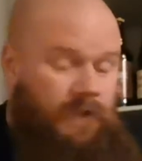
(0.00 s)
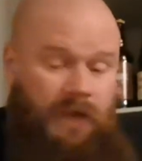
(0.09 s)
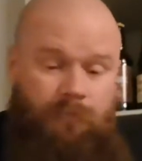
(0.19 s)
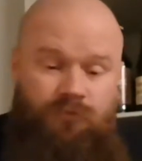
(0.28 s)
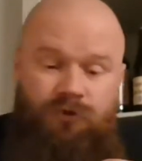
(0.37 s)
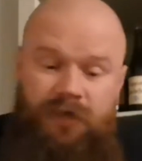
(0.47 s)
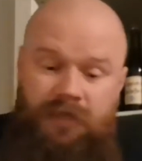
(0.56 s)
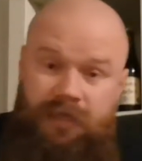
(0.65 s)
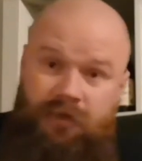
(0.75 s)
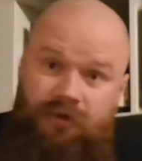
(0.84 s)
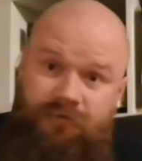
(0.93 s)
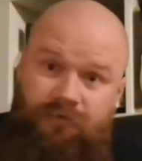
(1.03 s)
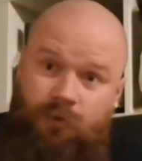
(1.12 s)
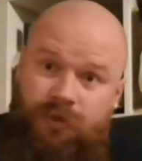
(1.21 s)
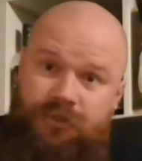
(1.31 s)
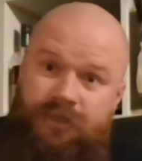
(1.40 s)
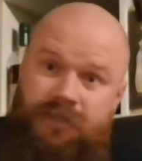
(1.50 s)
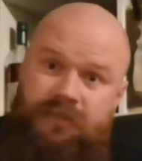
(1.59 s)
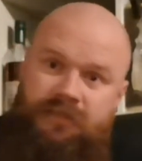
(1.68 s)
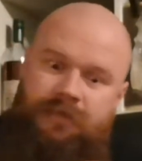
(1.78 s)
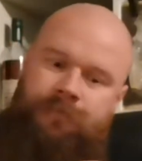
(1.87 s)
I'm really looking forward to
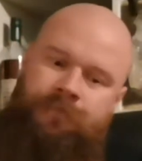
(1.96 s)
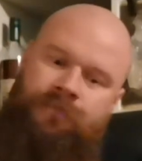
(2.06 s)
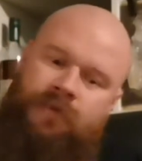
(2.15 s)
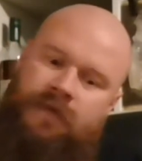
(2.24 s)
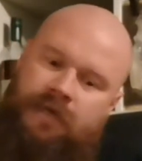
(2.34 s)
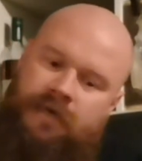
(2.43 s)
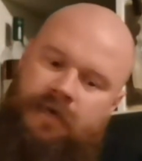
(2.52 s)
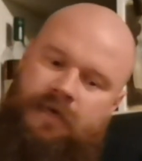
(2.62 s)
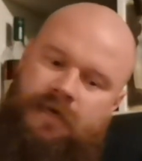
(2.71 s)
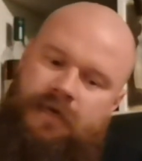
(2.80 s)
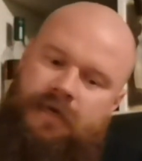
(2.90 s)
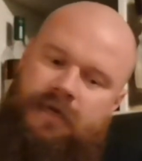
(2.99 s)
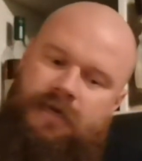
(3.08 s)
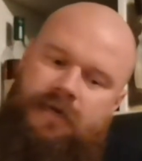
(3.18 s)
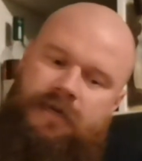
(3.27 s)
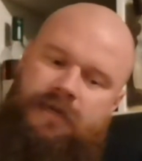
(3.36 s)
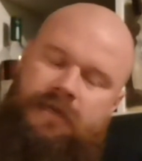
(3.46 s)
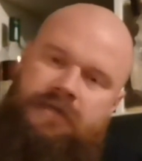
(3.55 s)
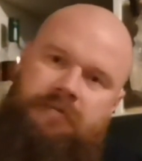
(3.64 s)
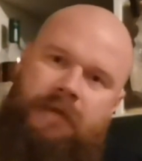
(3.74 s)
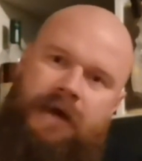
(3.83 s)
this, and
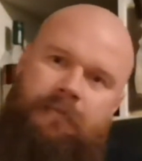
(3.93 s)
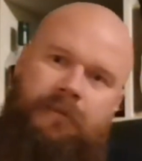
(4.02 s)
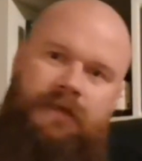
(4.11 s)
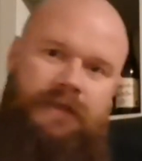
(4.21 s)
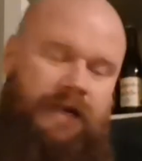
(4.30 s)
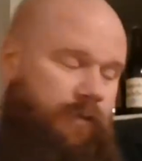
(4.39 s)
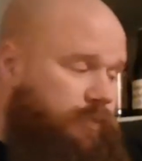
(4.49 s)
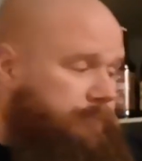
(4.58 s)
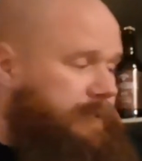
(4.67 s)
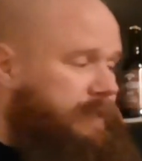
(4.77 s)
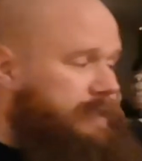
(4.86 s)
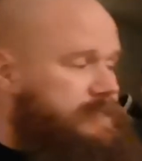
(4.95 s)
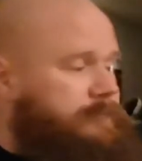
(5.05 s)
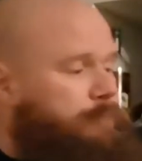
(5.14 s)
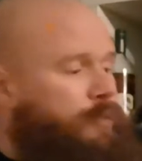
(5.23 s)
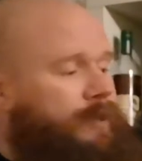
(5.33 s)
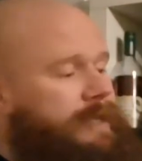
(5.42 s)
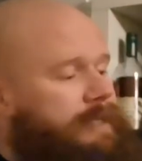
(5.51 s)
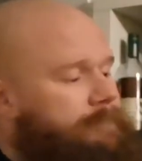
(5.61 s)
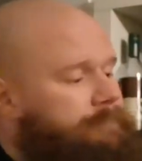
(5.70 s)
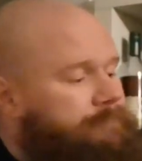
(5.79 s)
this might mean that I will be disappointed.